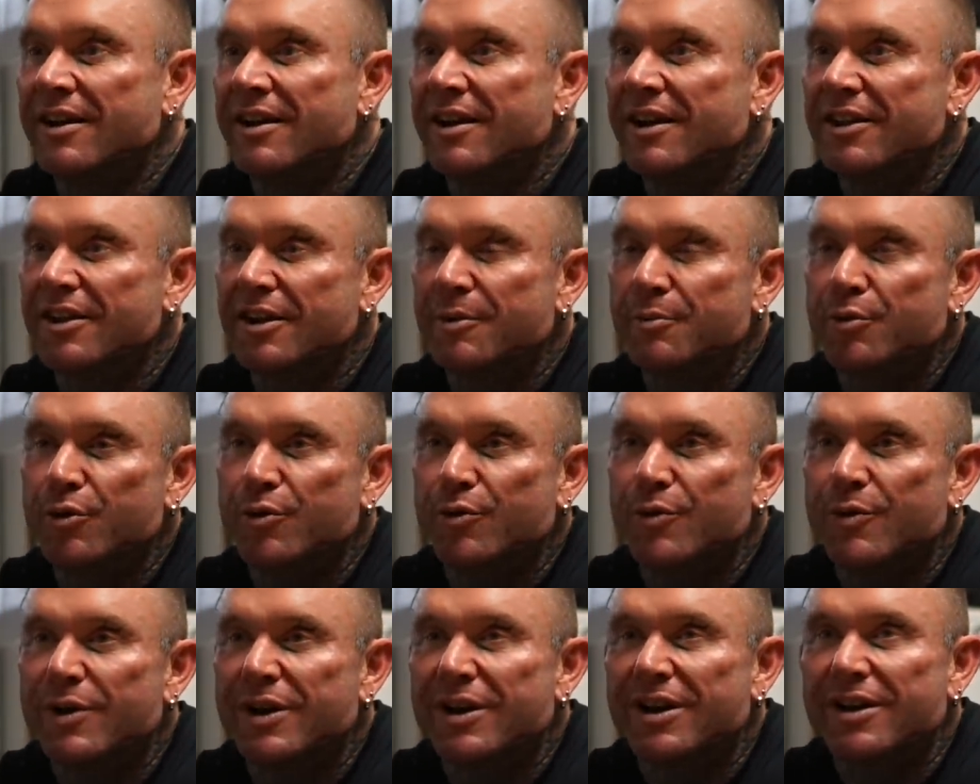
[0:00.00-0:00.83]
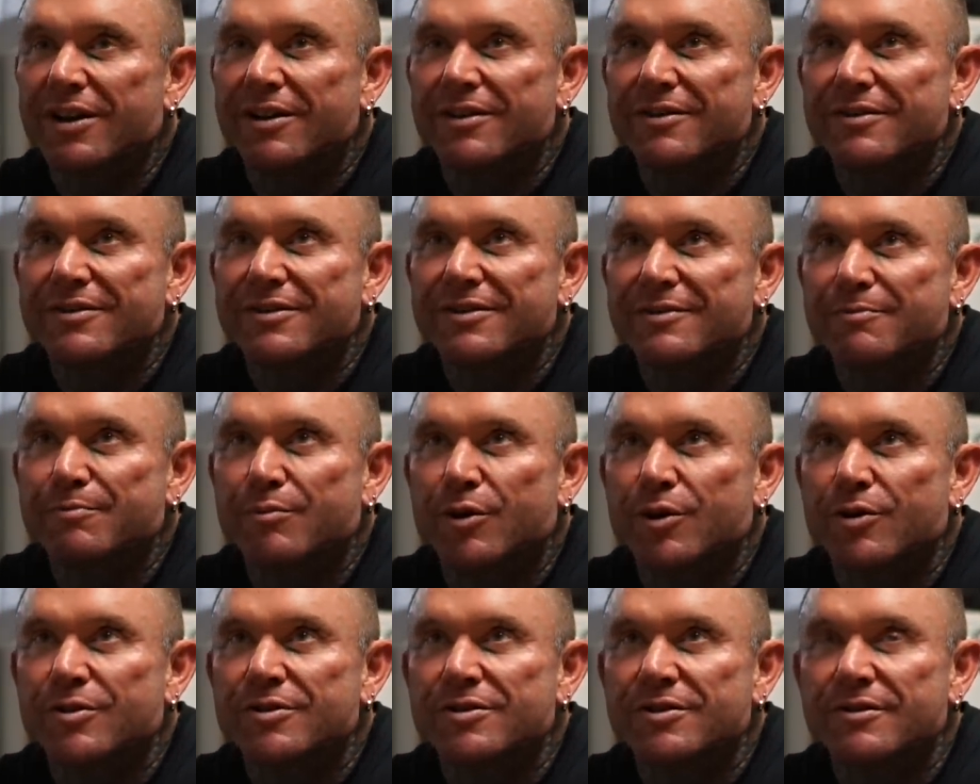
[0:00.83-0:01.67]
And I brought one of those
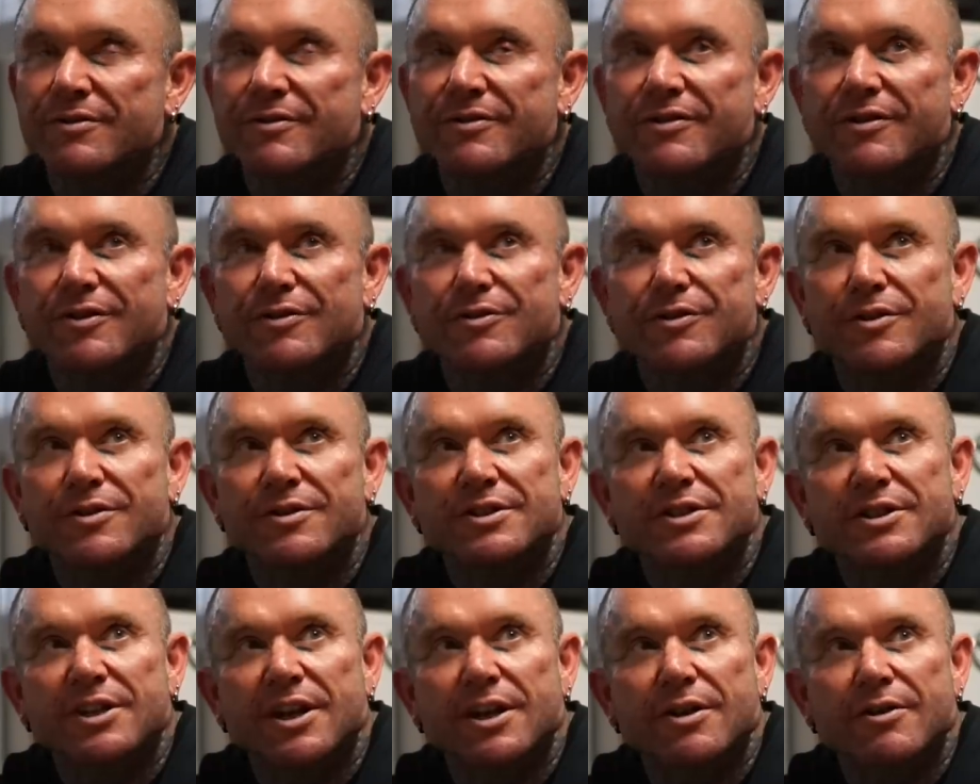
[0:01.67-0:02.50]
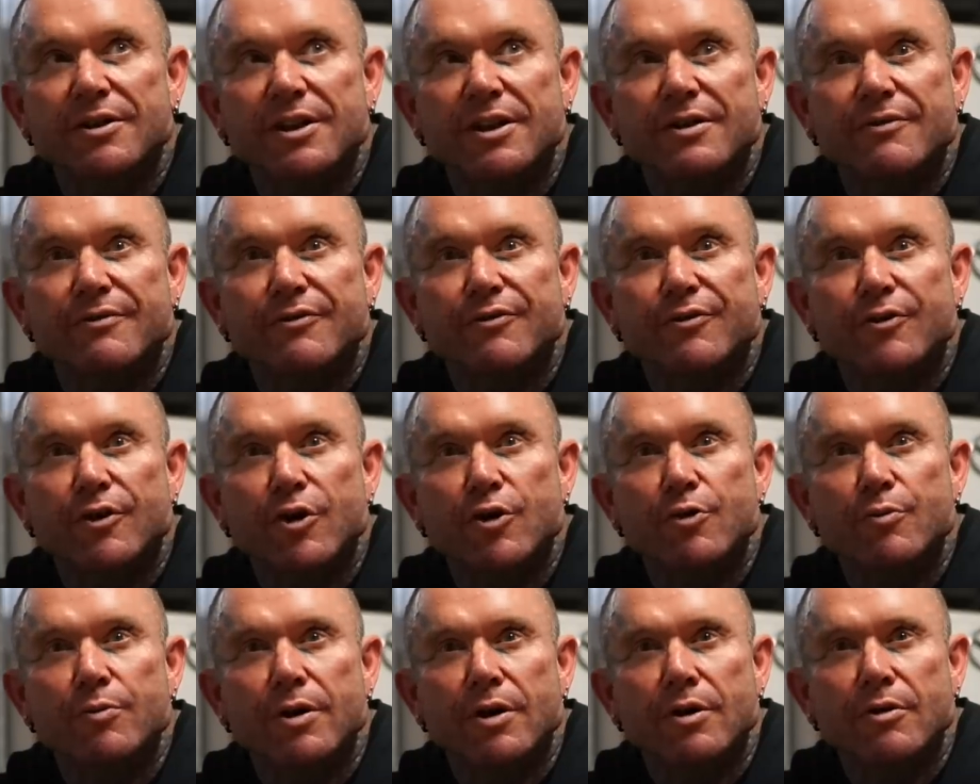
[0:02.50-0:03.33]
box of it was on sale at
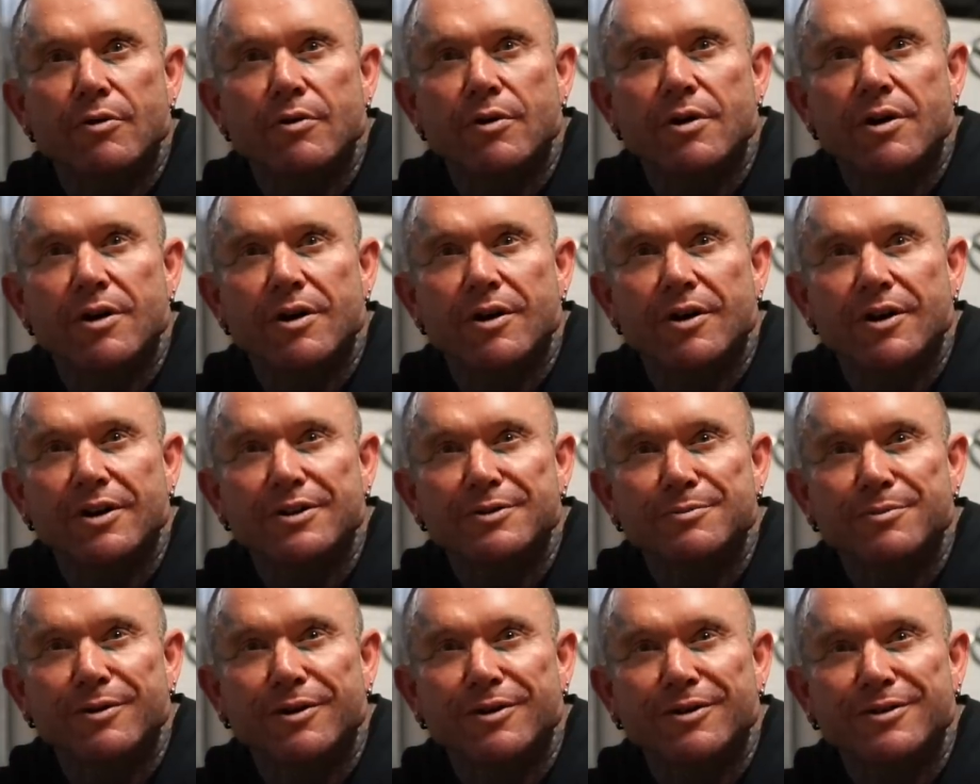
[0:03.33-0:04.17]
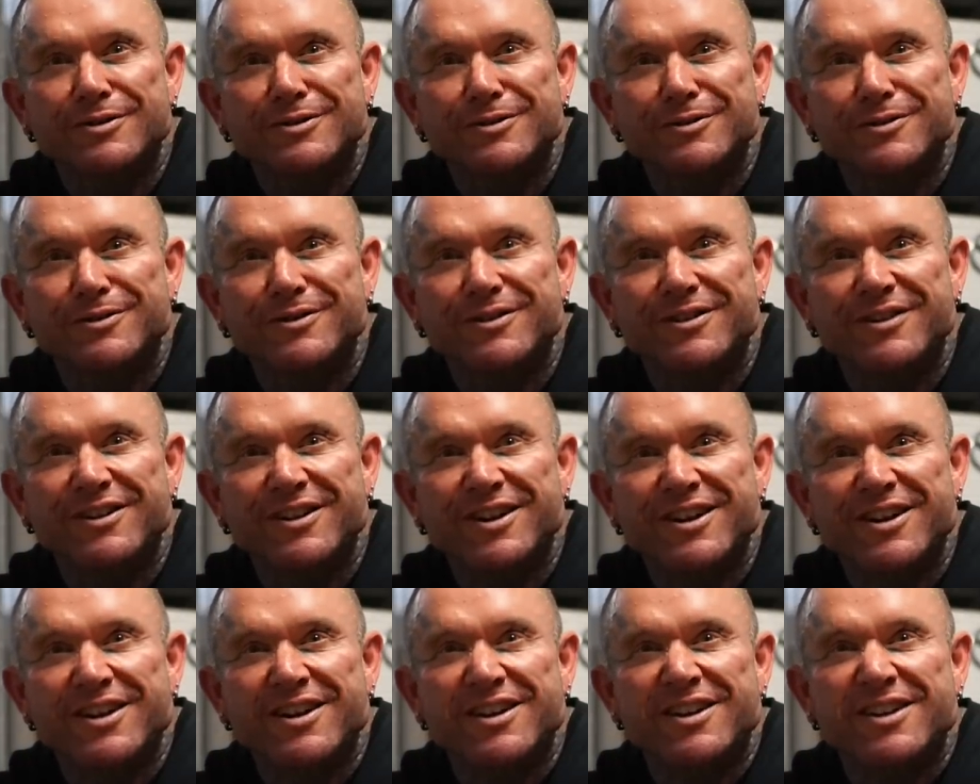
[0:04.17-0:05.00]
Fropo ice blocks or
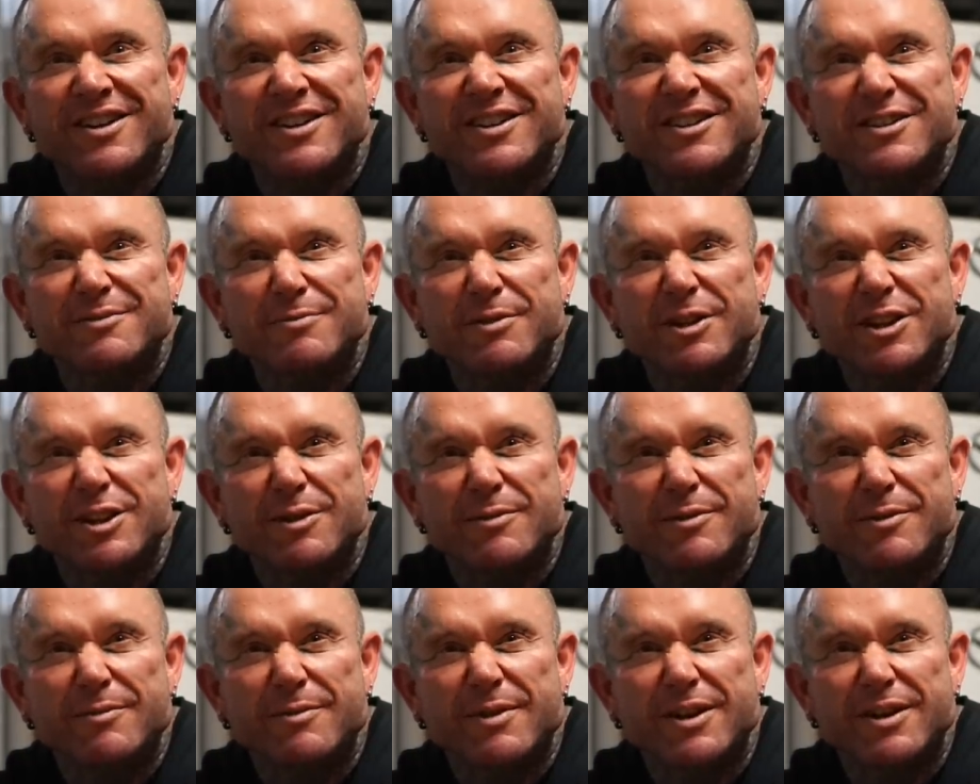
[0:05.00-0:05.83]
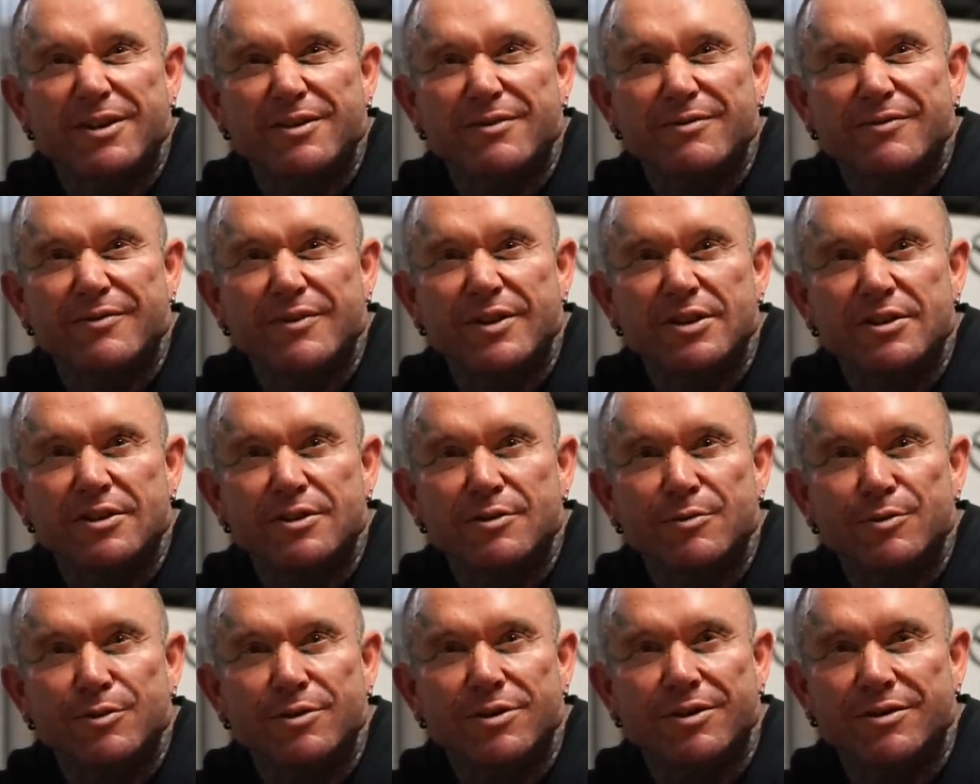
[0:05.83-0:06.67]
oh, okay. something to be made on
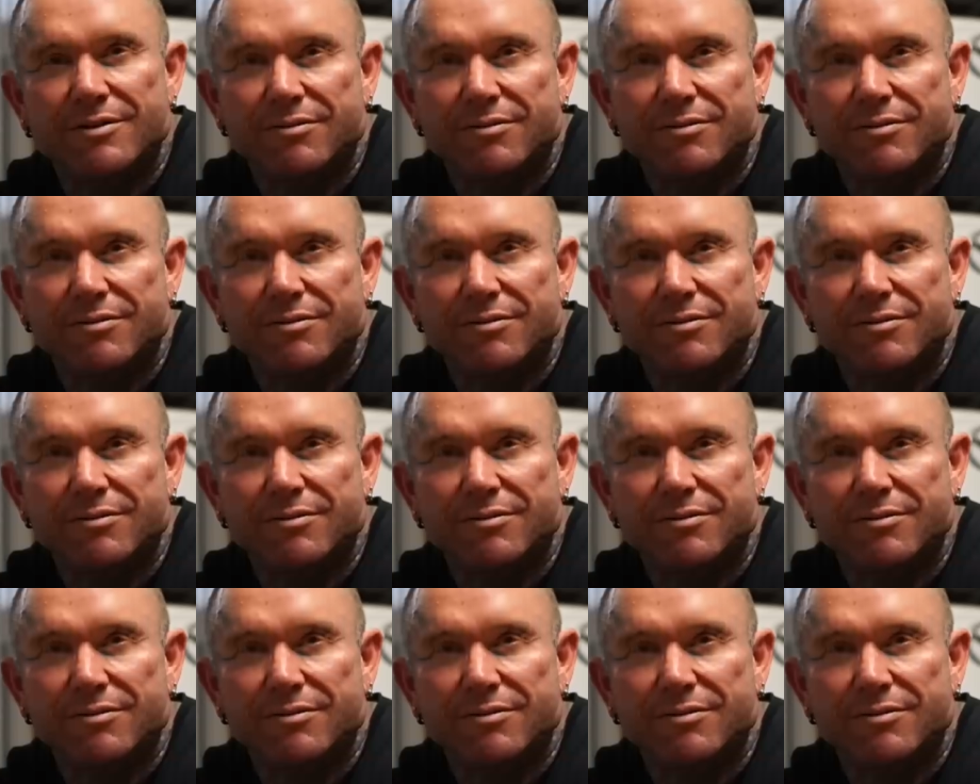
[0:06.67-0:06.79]
vegetable.